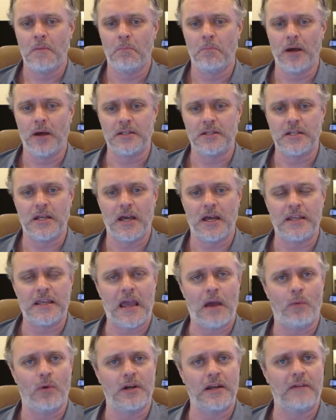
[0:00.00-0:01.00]
But
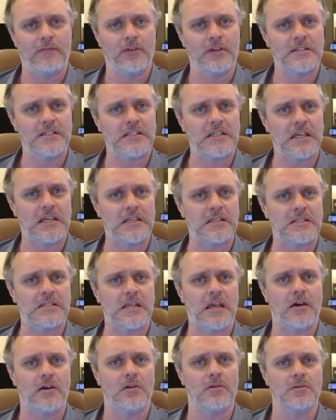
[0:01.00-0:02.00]
yeah, we're definitely seeing
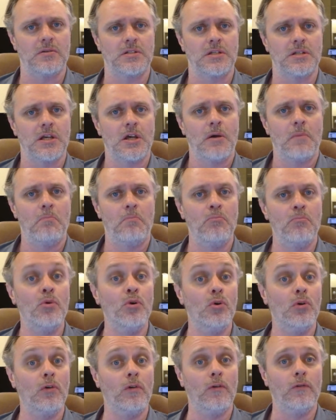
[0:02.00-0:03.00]
sales
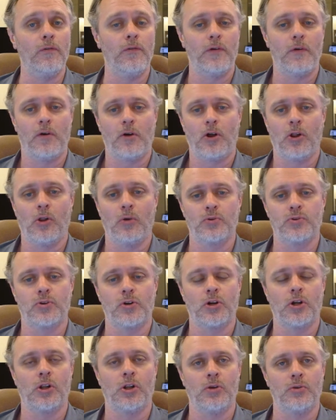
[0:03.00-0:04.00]
move closer
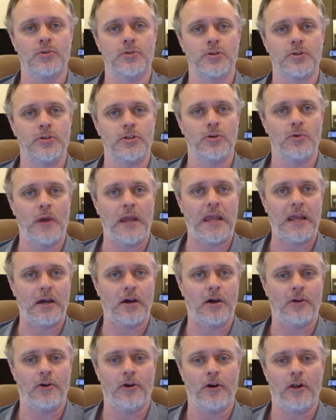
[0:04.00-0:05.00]
and closer to
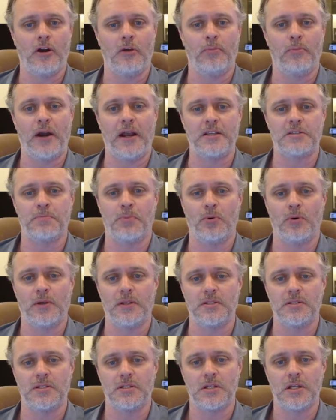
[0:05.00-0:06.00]
$800 price
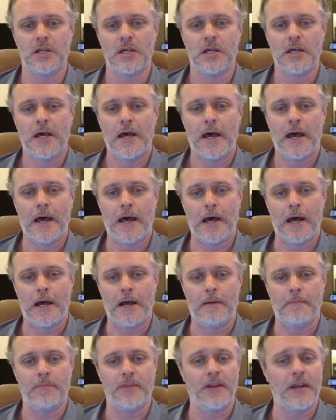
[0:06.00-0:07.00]
points.
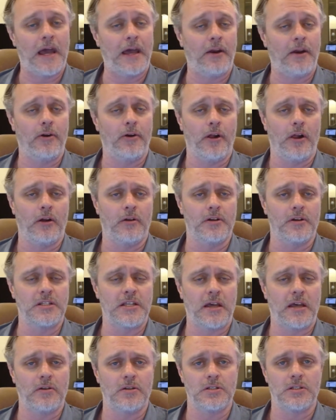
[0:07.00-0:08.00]
The $900
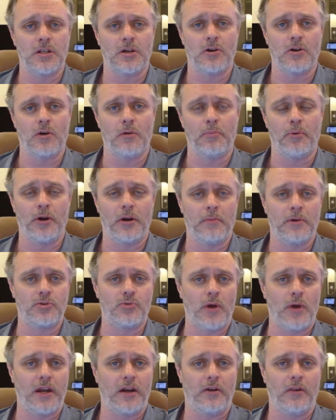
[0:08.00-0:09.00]
sales, though, are pretty
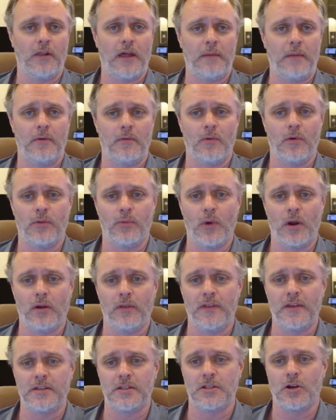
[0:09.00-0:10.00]
much right in alignment with where
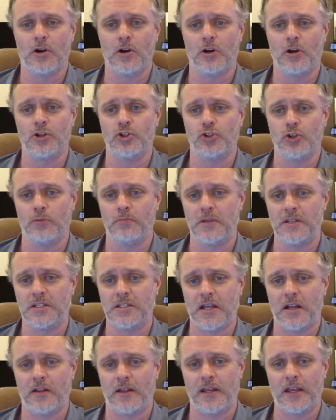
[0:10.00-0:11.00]
this card should be
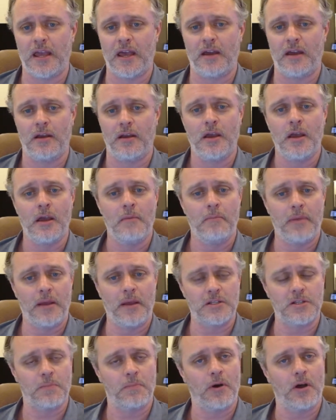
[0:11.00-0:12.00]
selling at
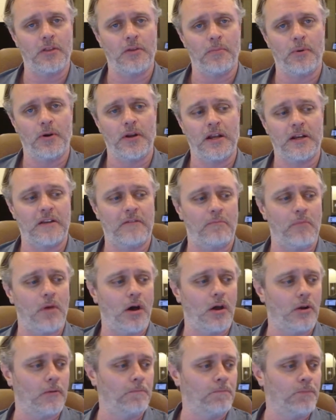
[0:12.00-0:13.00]
based upon the predictive
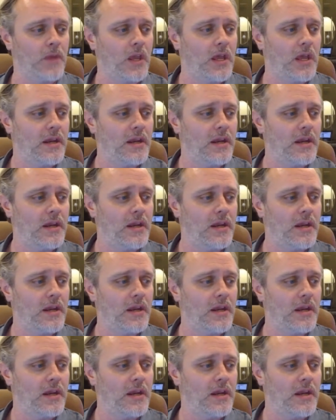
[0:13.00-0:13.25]
model.